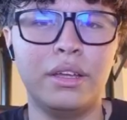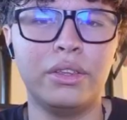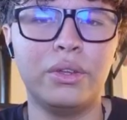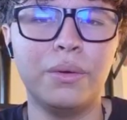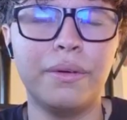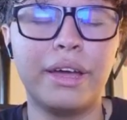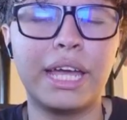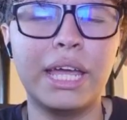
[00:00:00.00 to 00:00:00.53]

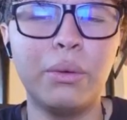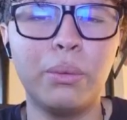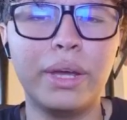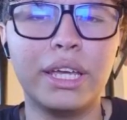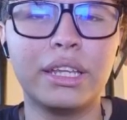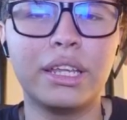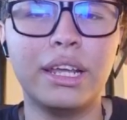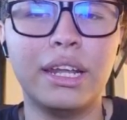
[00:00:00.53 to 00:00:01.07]
To begin
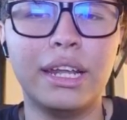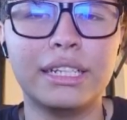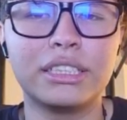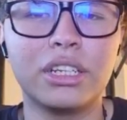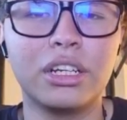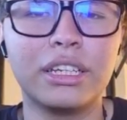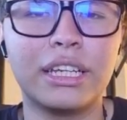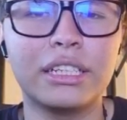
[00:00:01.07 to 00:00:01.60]
with, let's
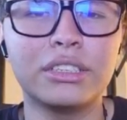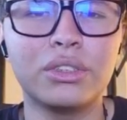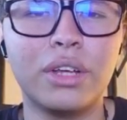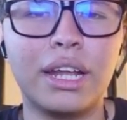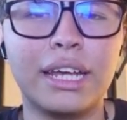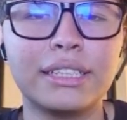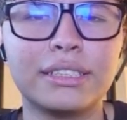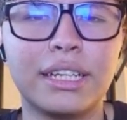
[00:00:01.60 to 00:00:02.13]

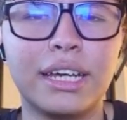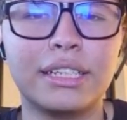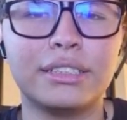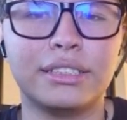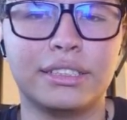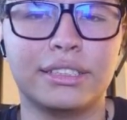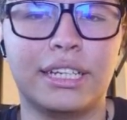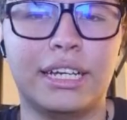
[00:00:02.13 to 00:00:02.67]
contextualize the
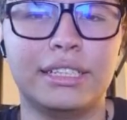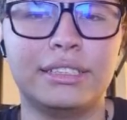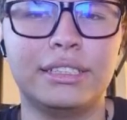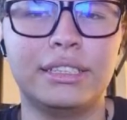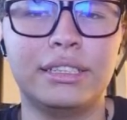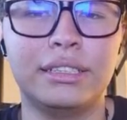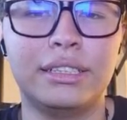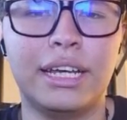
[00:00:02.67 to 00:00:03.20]
exercise.
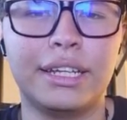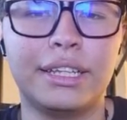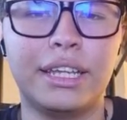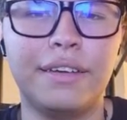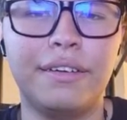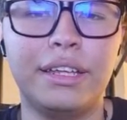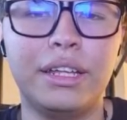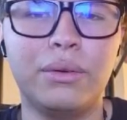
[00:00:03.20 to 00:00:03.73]
The
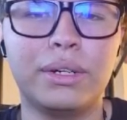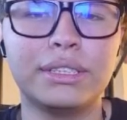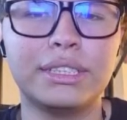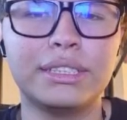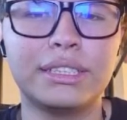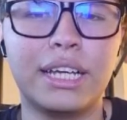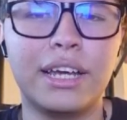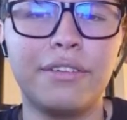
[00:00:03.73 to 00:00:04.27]
activity was
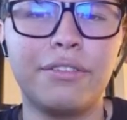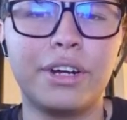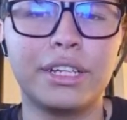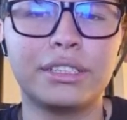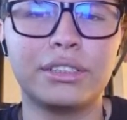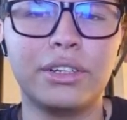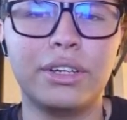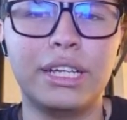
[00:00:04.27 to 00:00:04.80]
designed for
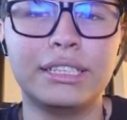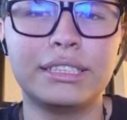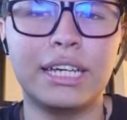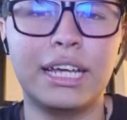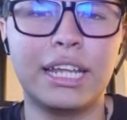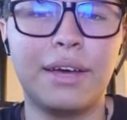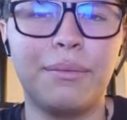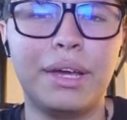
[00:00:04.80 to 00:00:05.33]
students
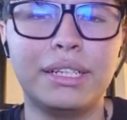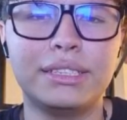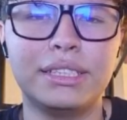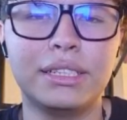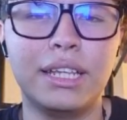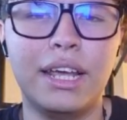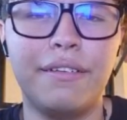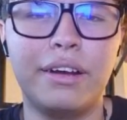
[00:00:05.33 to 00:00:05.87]
at a
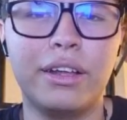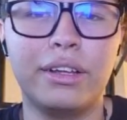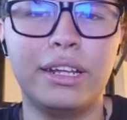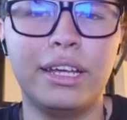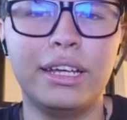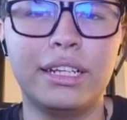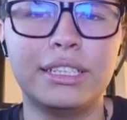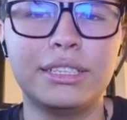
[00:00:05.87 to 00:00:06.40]
basic level of
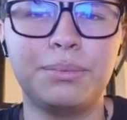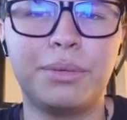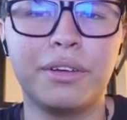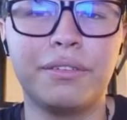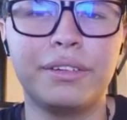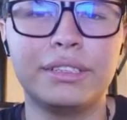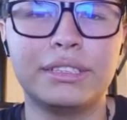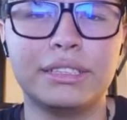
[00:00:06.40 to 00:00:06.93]
English
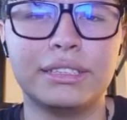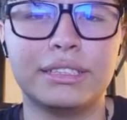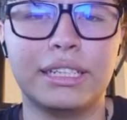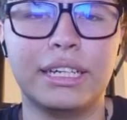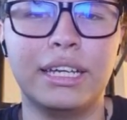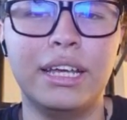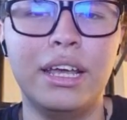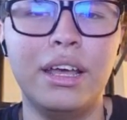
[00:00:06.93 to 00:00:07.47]

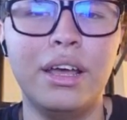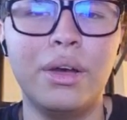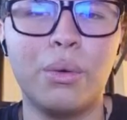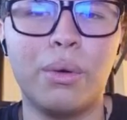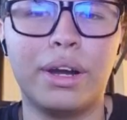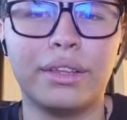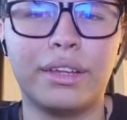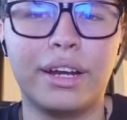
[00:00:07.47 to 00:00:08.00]
proficiency,
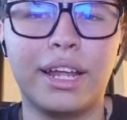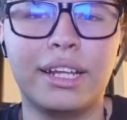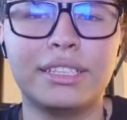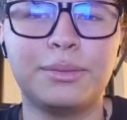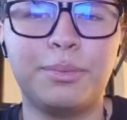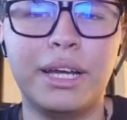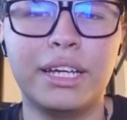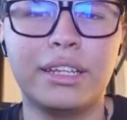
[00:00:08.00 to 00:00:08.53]
where they are
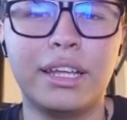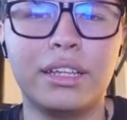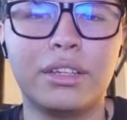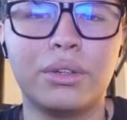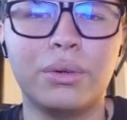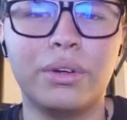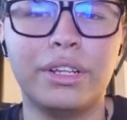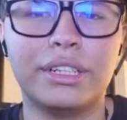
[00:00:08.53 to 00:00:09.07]
expected
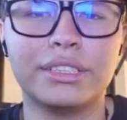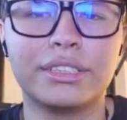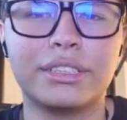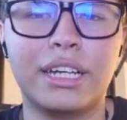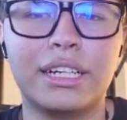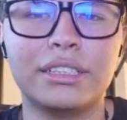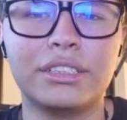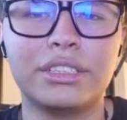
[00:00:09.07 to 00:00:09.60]
to
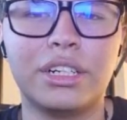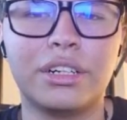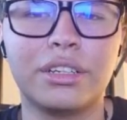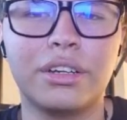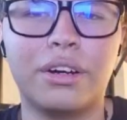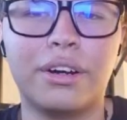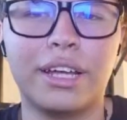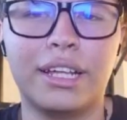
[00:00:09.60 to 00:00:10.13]
understand short
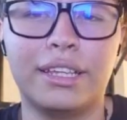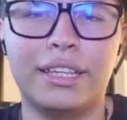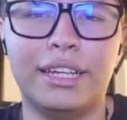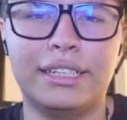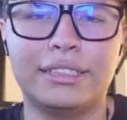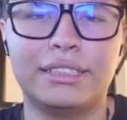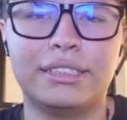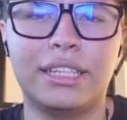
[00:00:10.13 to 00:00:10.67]
oral
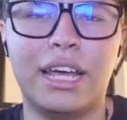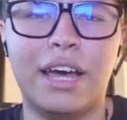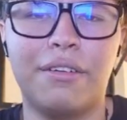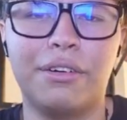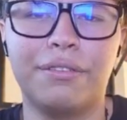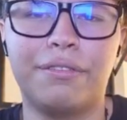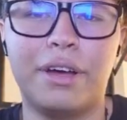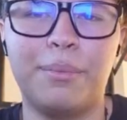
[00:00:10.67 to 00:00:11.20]
texts
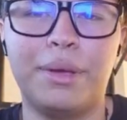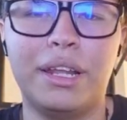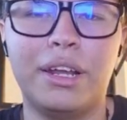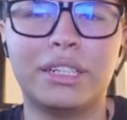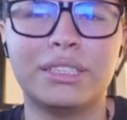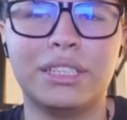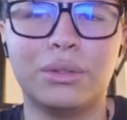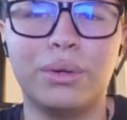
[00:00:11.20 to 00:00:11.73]
about
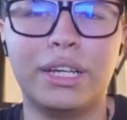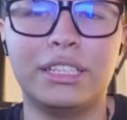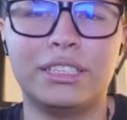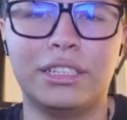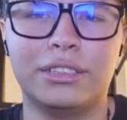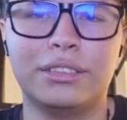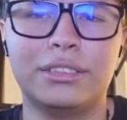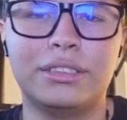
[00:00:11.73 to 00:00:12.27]
familiar
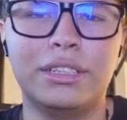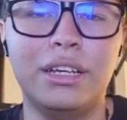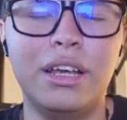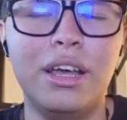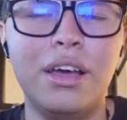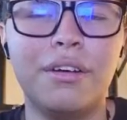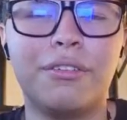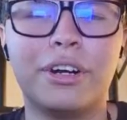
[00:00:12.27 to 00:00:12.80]
situations.
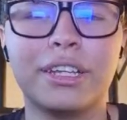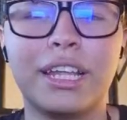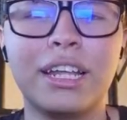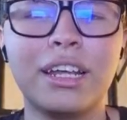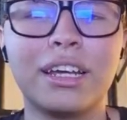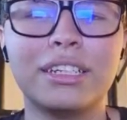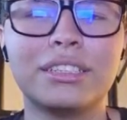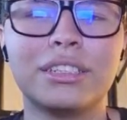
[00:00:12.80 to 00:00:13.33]
For
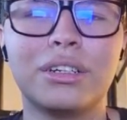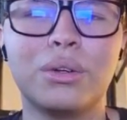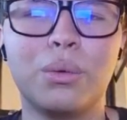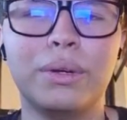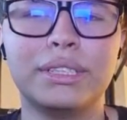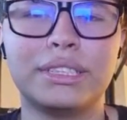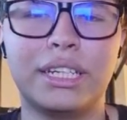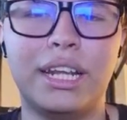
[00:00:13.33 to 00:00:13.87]
that reason,
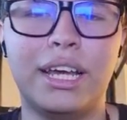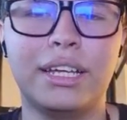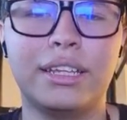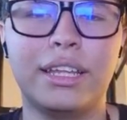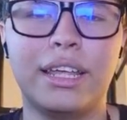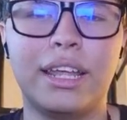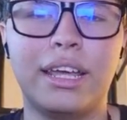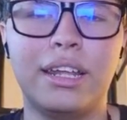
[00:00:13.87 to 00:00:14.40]
we select
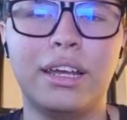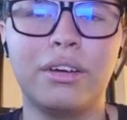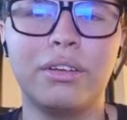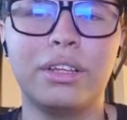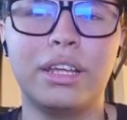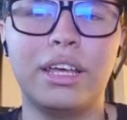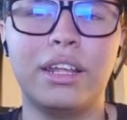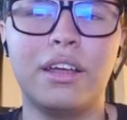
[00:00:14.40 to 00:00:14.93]
the daily
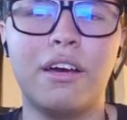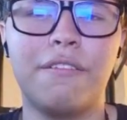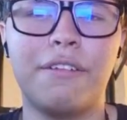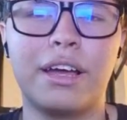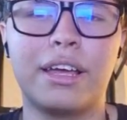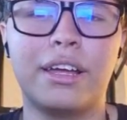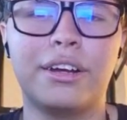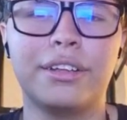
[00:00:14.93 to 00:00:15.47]
routine of
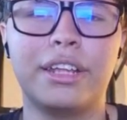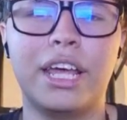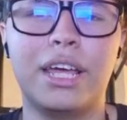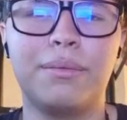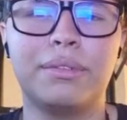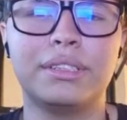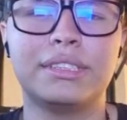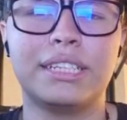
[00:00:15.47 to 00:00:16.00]
a girl
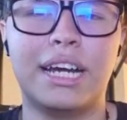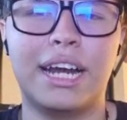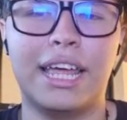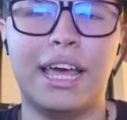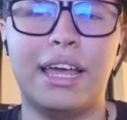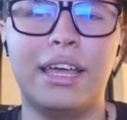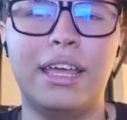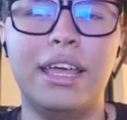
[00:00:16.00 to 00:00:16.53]
named
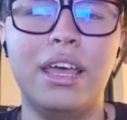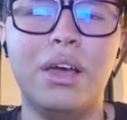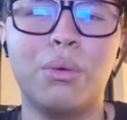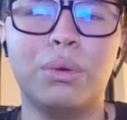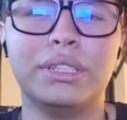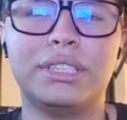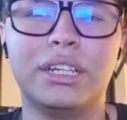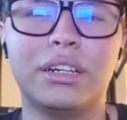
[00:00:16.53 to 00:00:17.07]
Sarah,
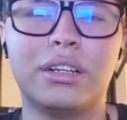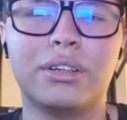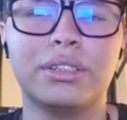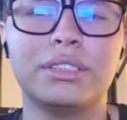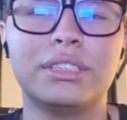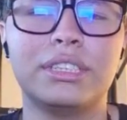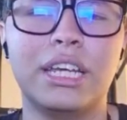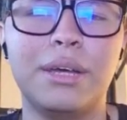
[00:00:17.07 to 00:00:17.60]
which
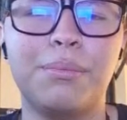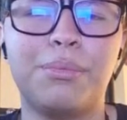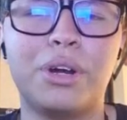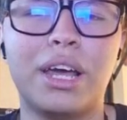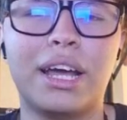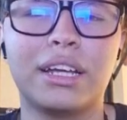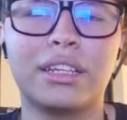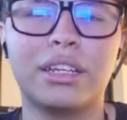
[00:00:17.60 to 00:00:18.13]
includes simple
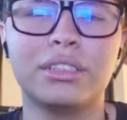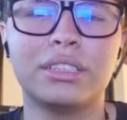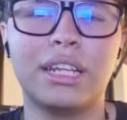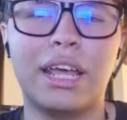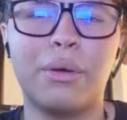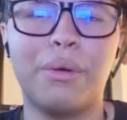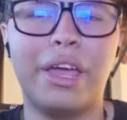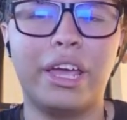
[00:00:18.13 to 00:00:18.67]
actions
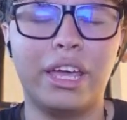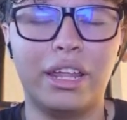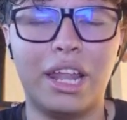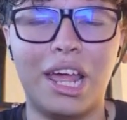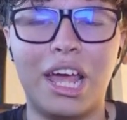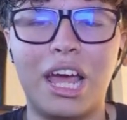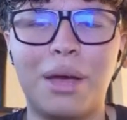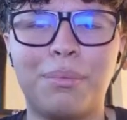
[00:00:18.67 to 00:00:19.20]
like waking
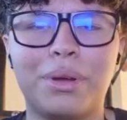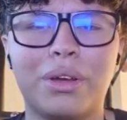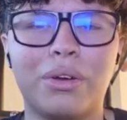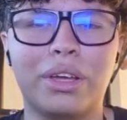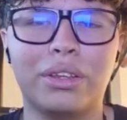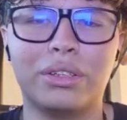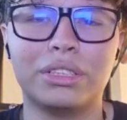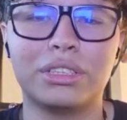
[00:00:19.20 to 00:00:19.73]
up,
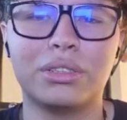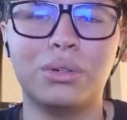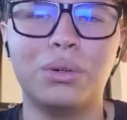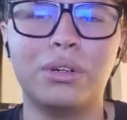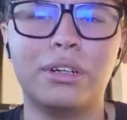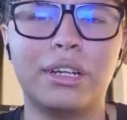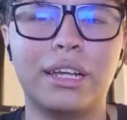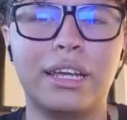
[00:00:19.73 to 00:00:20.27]
going to
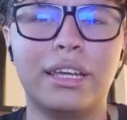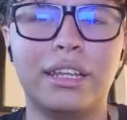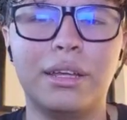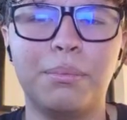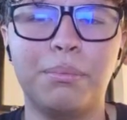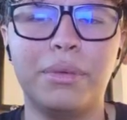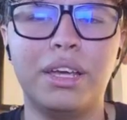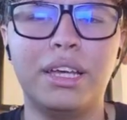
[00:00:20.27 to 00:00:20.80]
school,
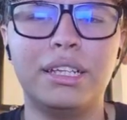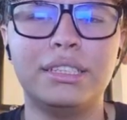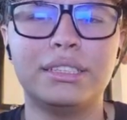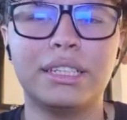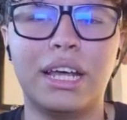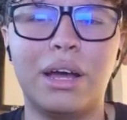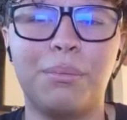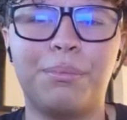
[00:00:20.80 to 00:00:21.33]
eating
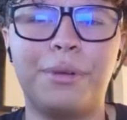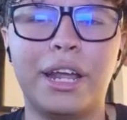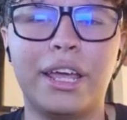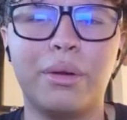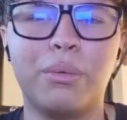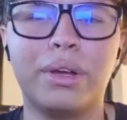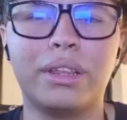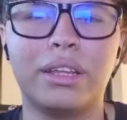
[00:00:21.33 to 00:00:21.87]
meals, and
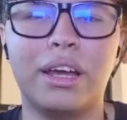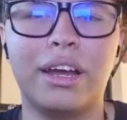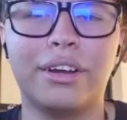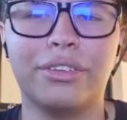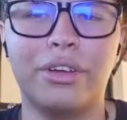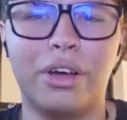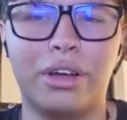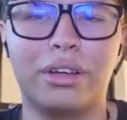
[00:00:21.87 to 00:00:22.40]
playing with her
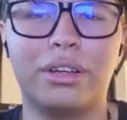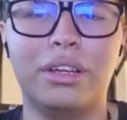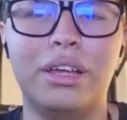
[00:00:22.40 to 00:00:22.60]
dog.